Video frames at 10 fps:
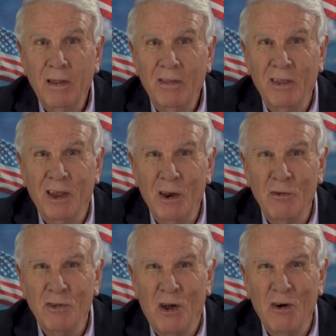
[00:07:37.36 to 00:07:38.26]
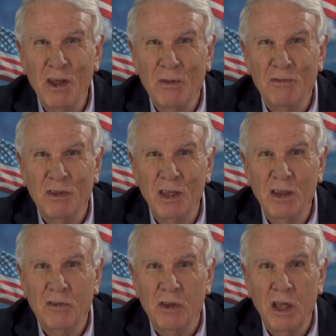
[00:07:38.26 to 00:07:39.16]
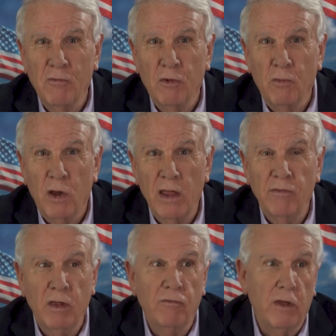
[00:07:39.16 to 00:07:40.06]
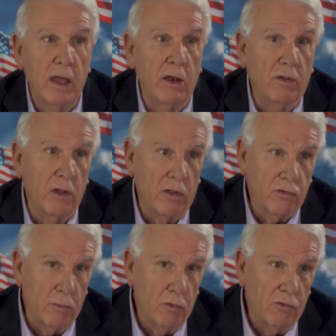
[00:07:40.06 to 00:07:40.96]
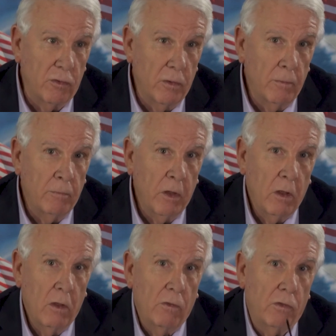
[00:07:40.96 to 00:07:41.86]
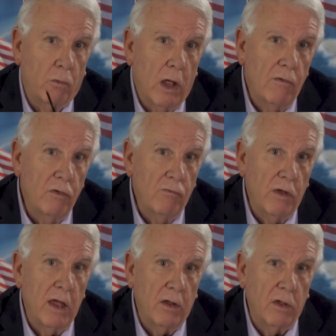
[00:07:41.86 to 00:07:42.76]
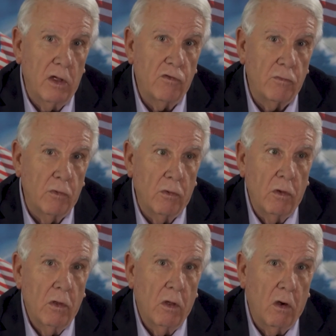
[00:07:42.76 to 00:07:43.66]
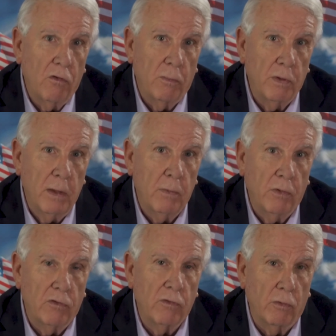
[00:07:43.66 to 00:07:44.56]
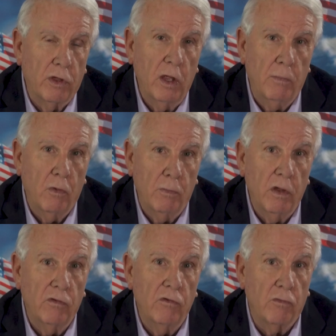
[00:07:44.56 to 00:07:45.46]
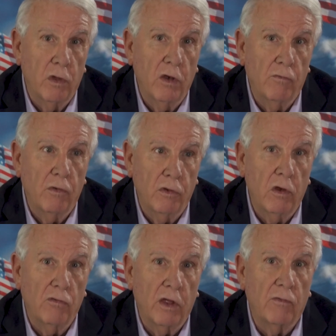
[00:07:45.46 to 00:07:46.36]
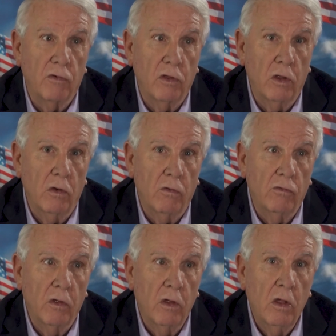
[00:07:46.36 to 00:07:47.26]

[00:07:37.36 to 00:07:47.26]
The letters RFC that stand for raving fan customers. The raving fan customer are the people that's going to keep your business running for years after years.